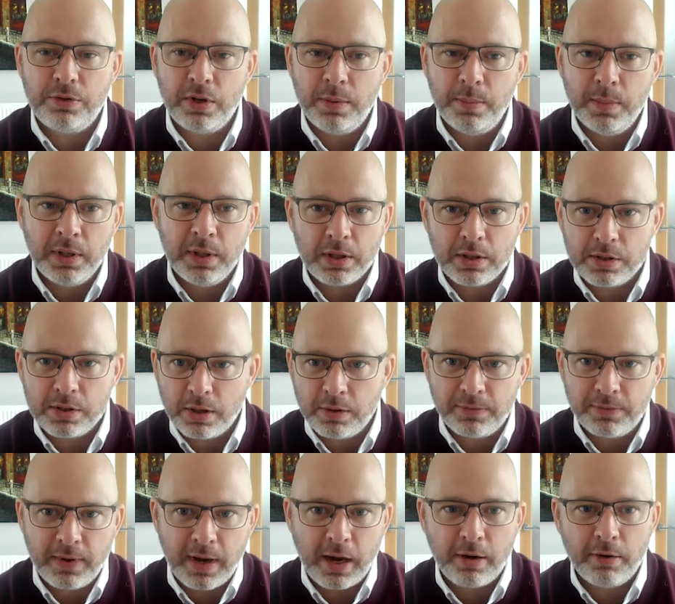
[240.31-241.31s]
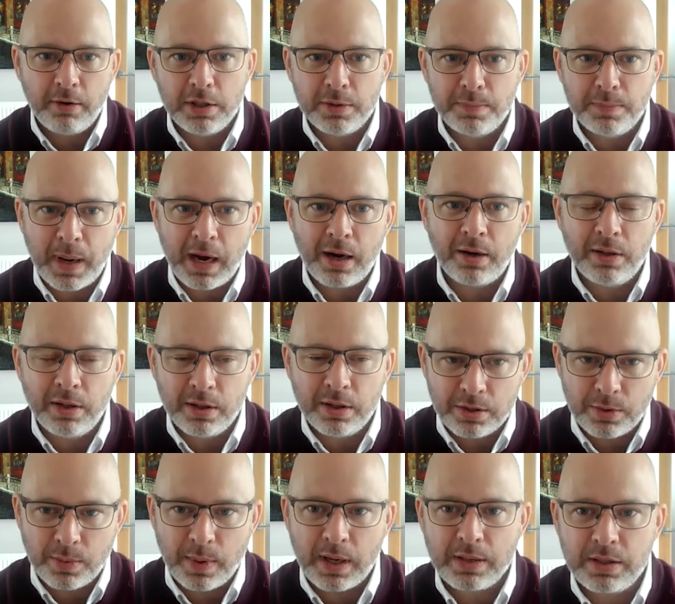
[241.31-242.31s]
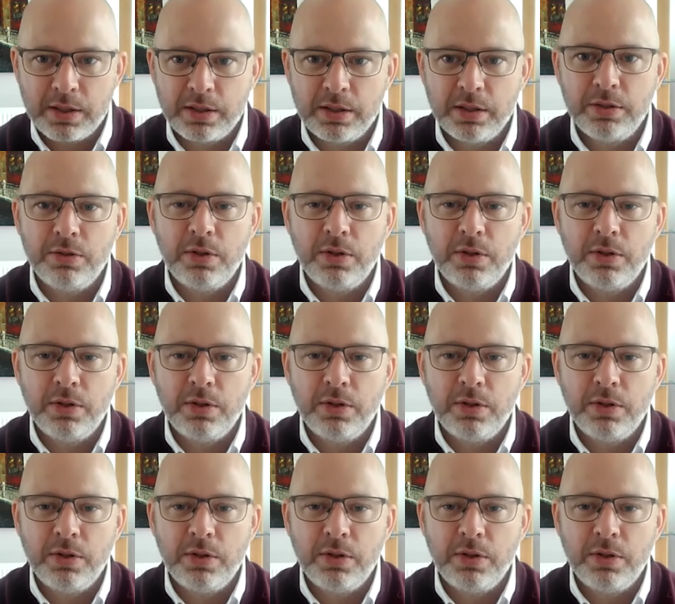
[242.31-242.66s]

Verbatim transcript: treatment because those various barriers to accessing